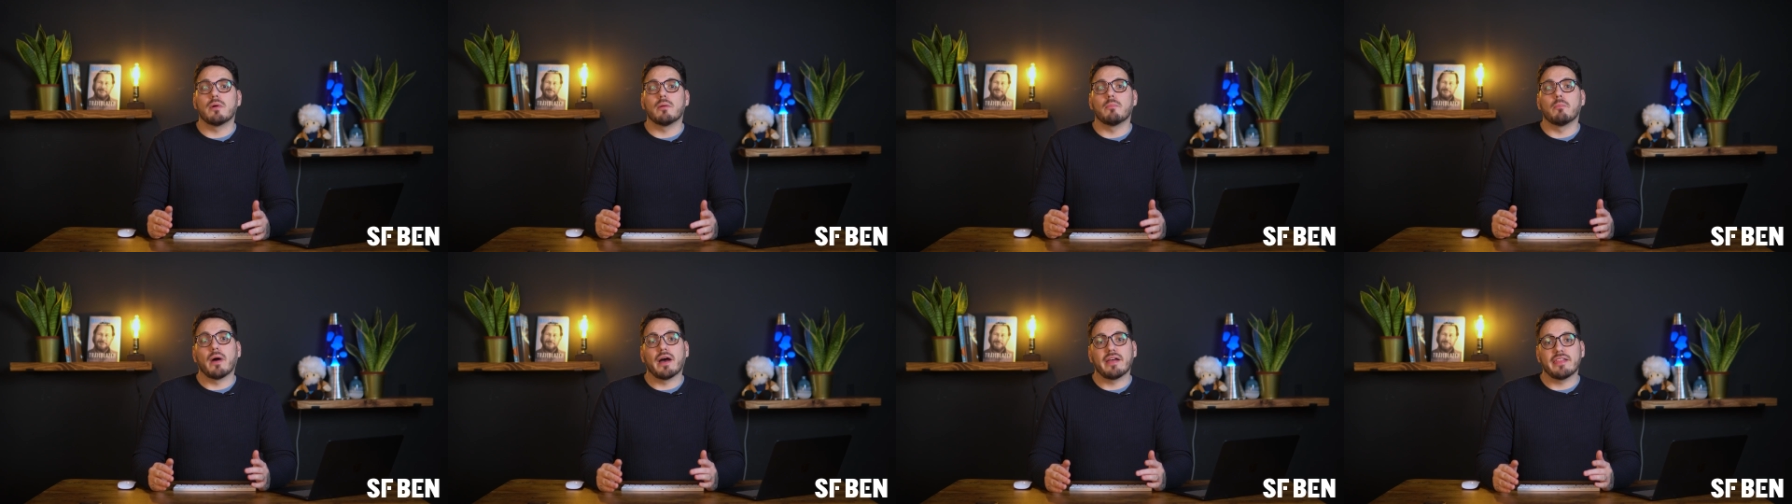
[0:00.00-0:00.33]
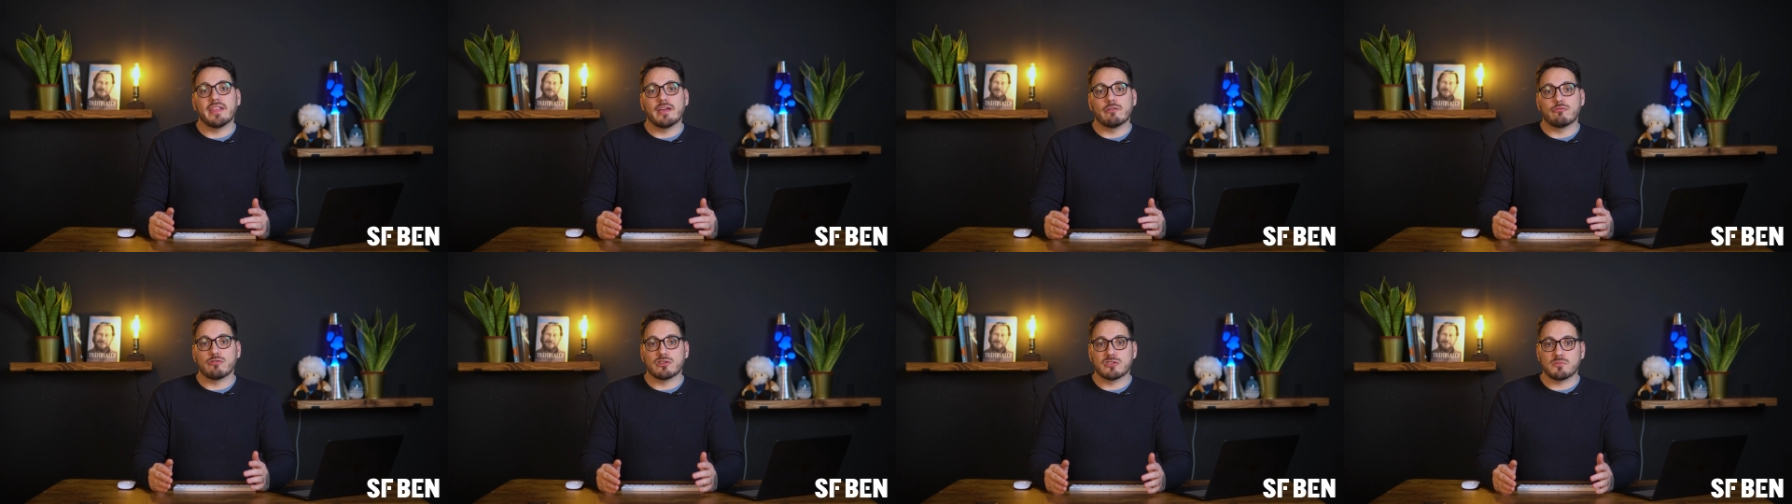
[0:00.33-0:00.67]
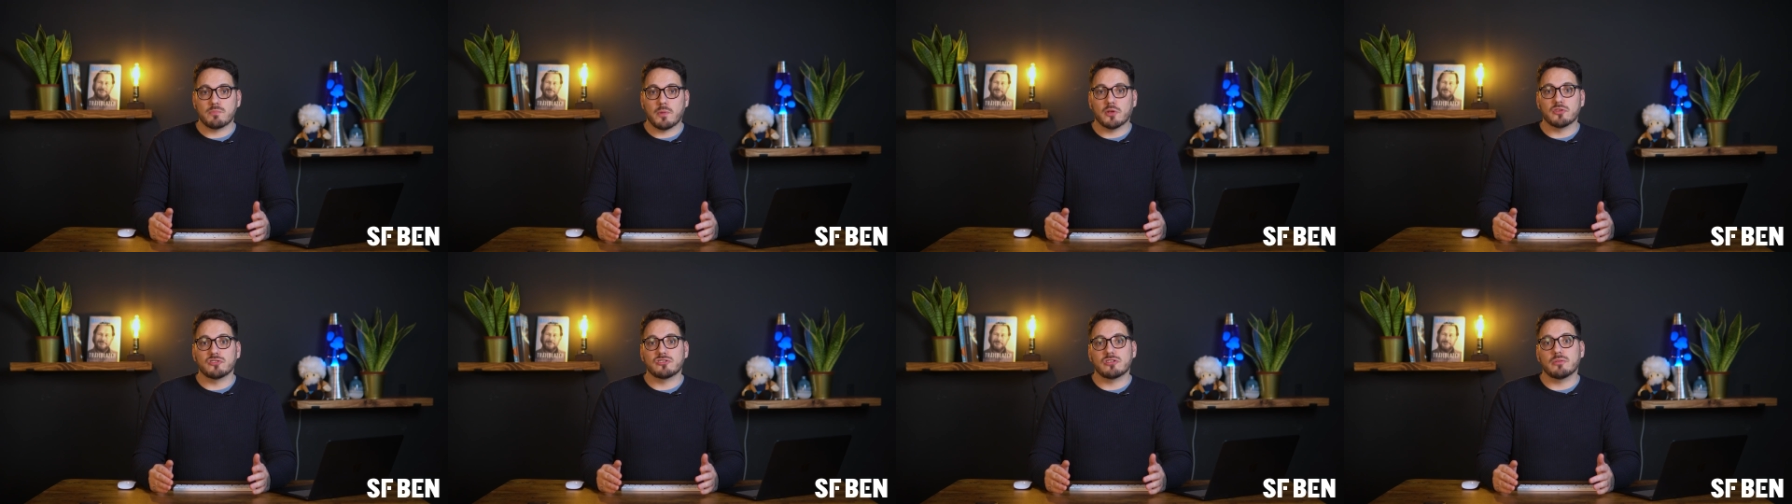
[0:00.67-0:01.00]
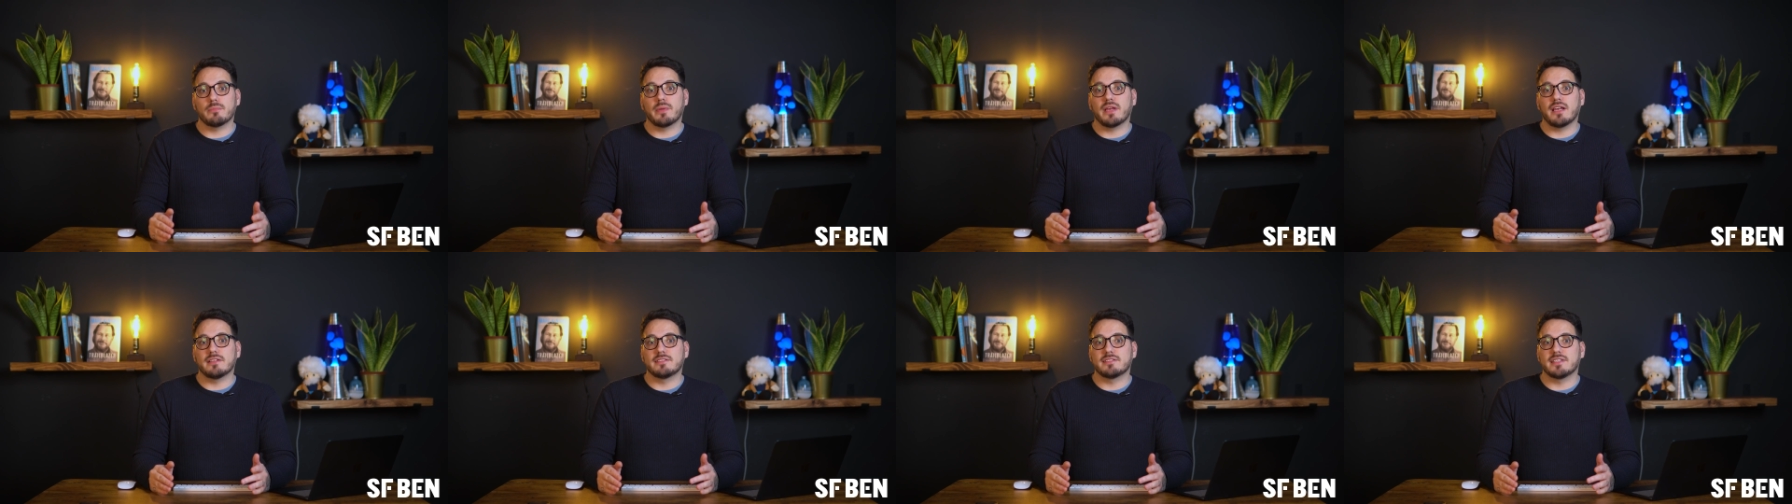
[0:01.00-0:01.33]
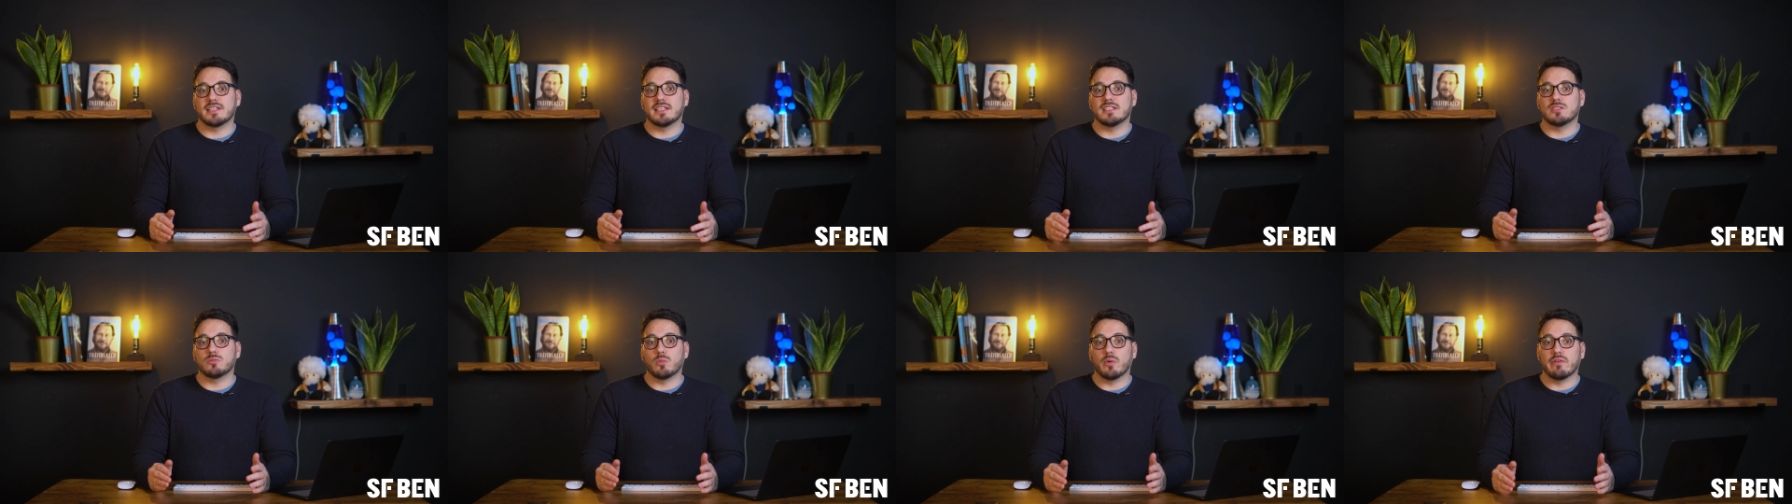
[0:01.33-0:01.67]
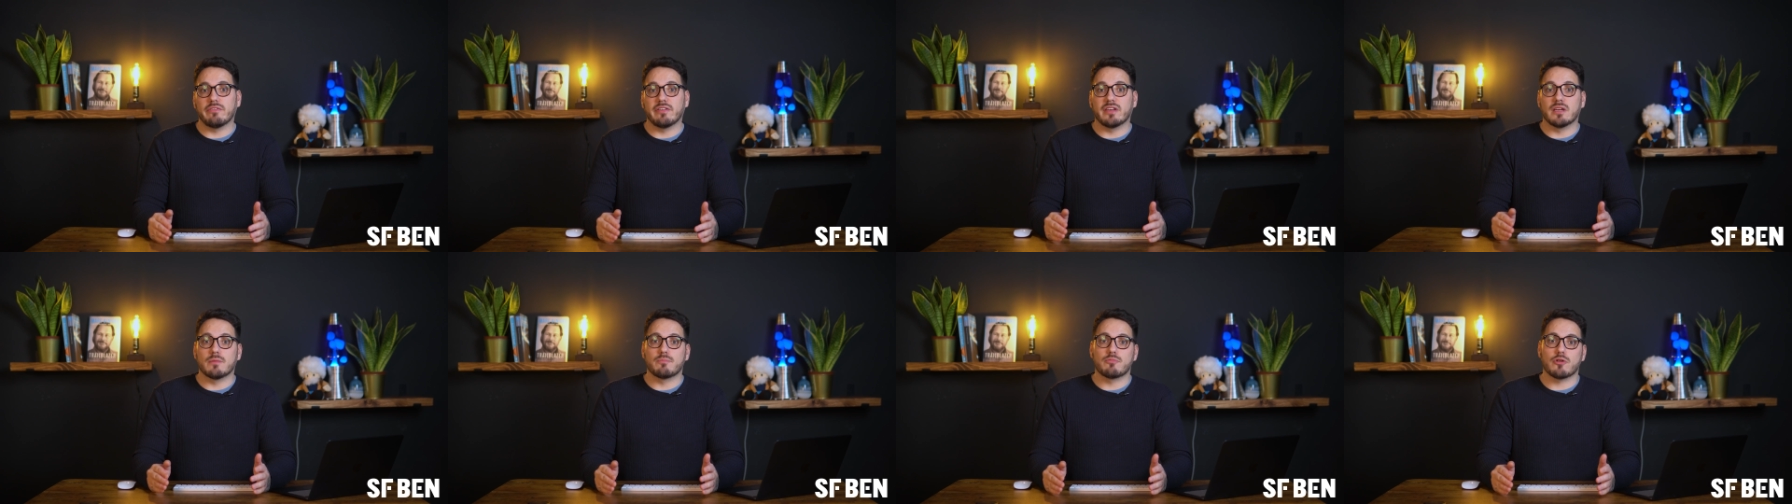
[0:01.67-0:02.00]
but by their responsibilities
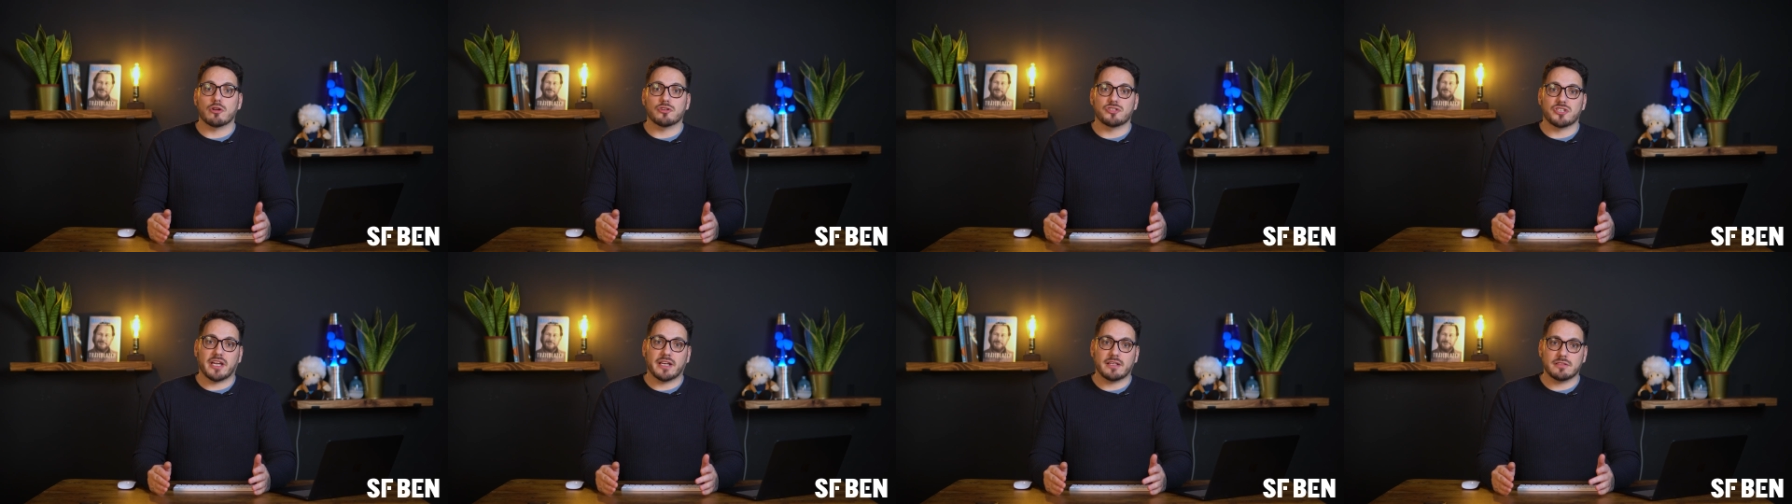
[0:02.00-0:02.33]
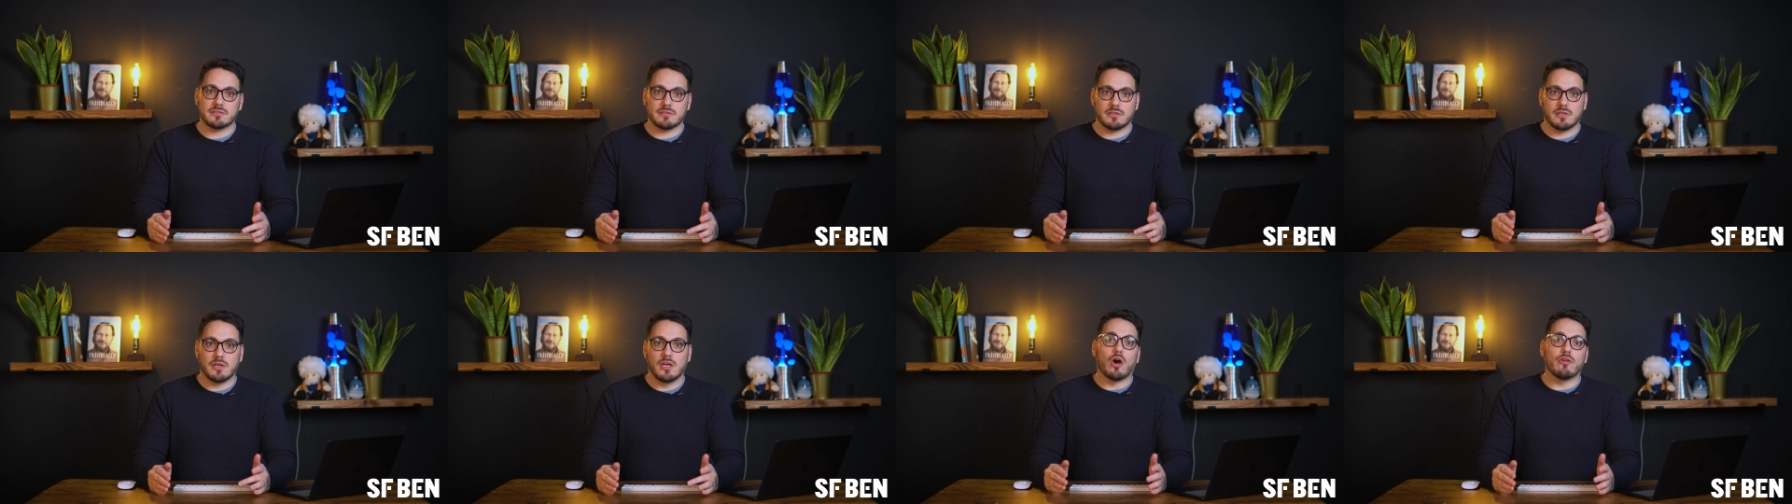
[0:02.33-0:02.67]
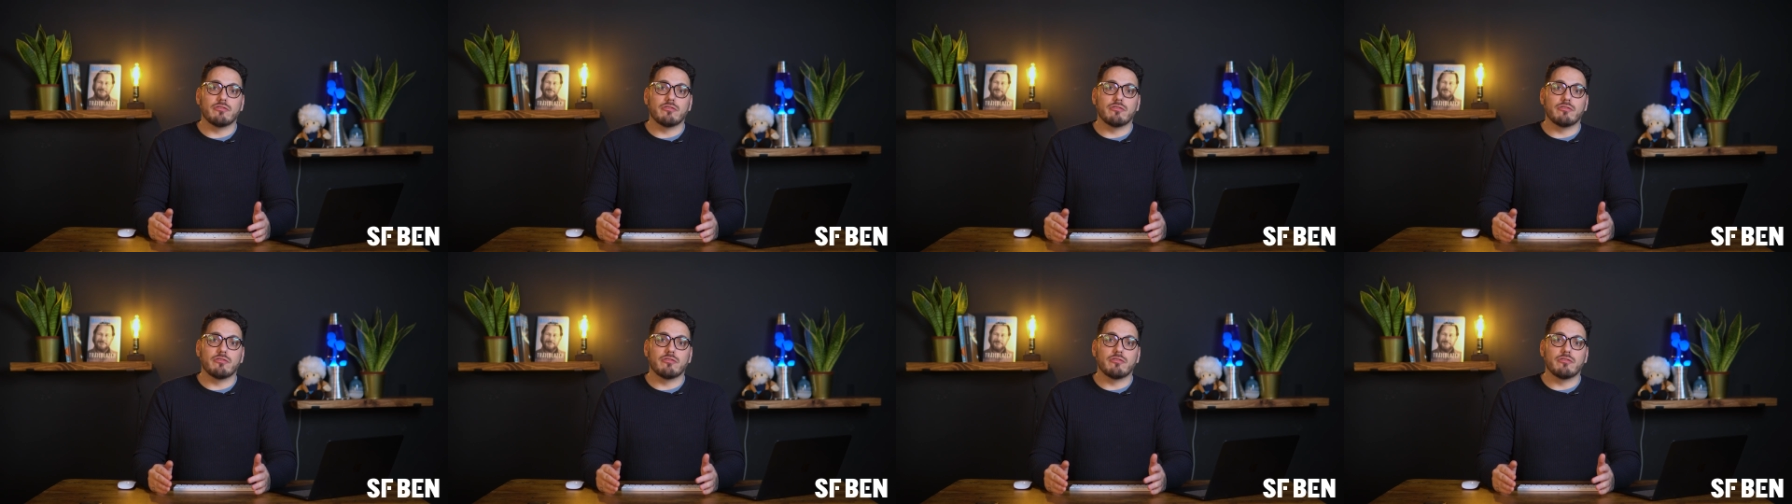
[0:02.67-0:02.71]
within a project,